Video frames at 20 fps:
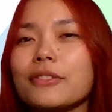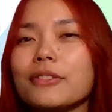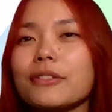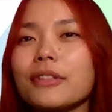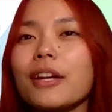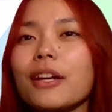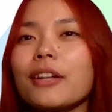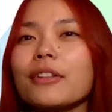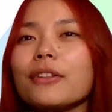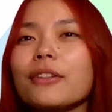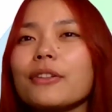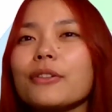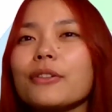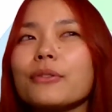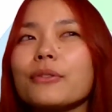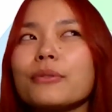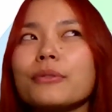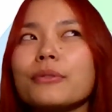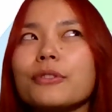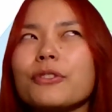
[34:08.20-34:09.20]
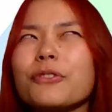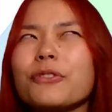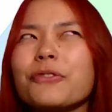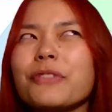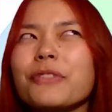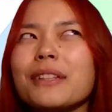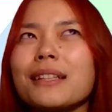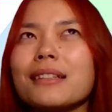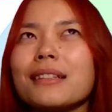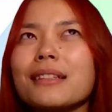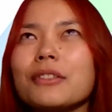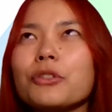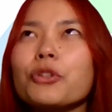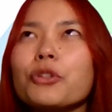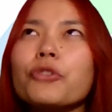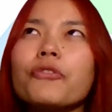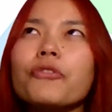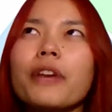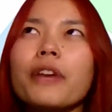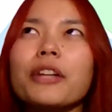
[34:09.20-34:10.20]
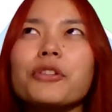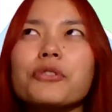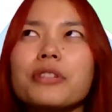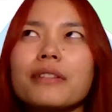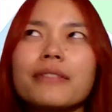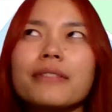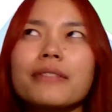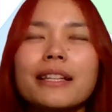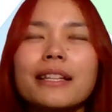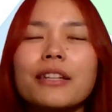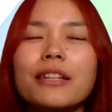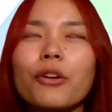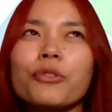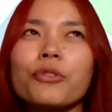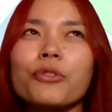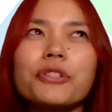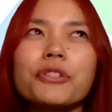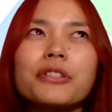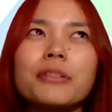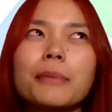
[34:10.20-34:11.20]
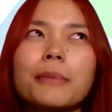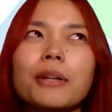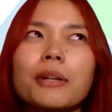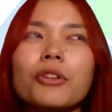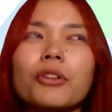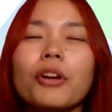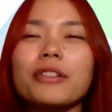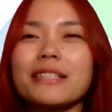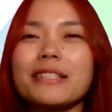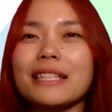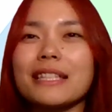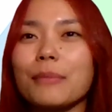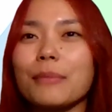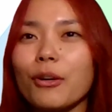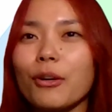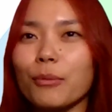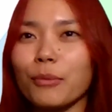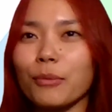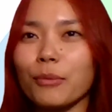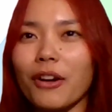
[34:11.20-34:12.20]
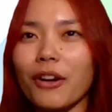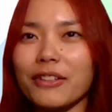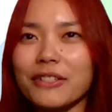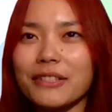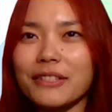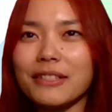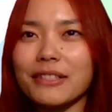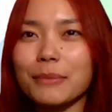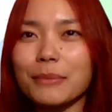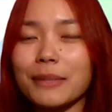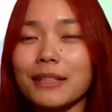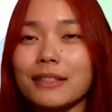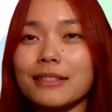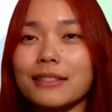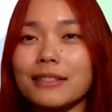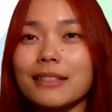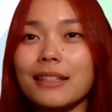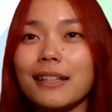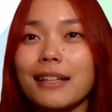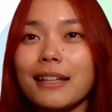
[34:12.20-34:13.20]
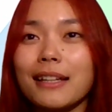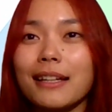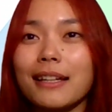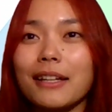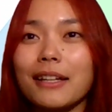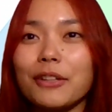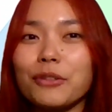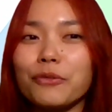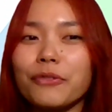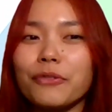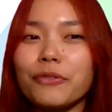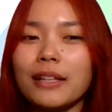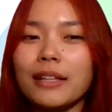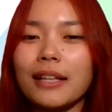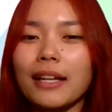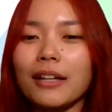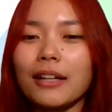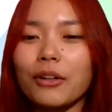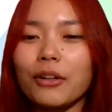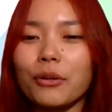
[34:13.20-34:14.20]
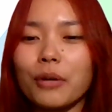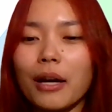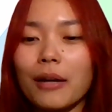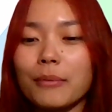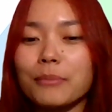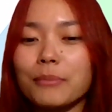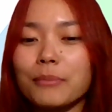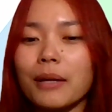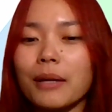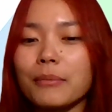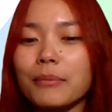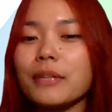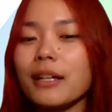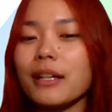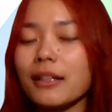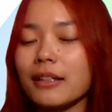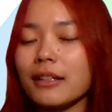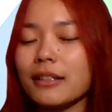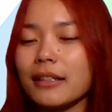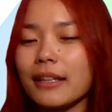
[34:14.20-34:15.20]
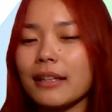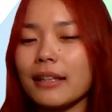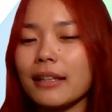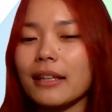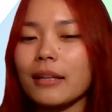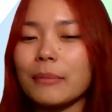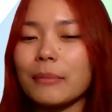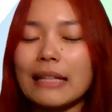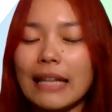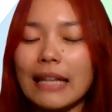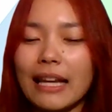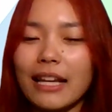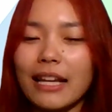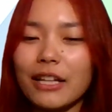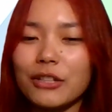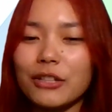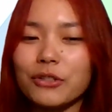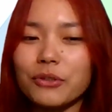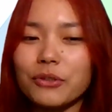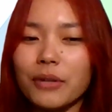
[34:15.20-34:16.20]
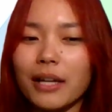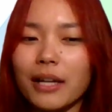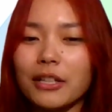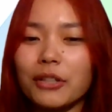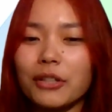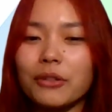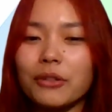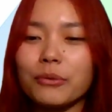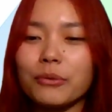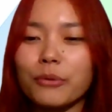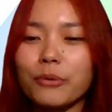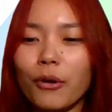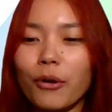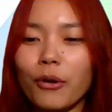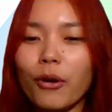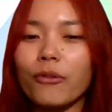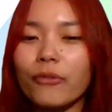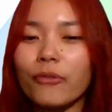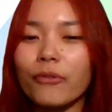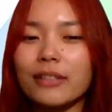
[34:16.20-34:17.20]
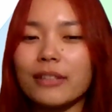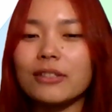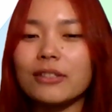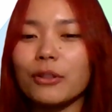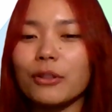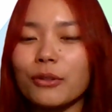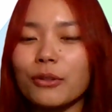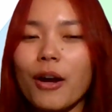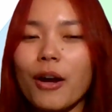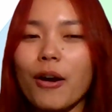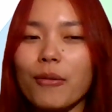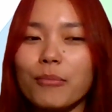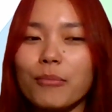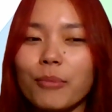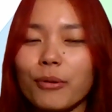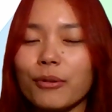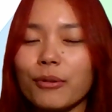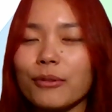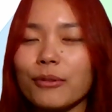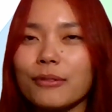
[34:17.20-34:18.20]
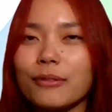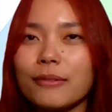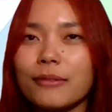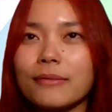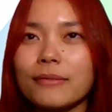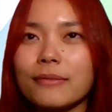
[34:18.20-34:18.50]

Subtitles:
understood. Do you find yourself getting conscious about not seeming obnoxious, because you feel like I'm younger than them in age, so I need to always look humble?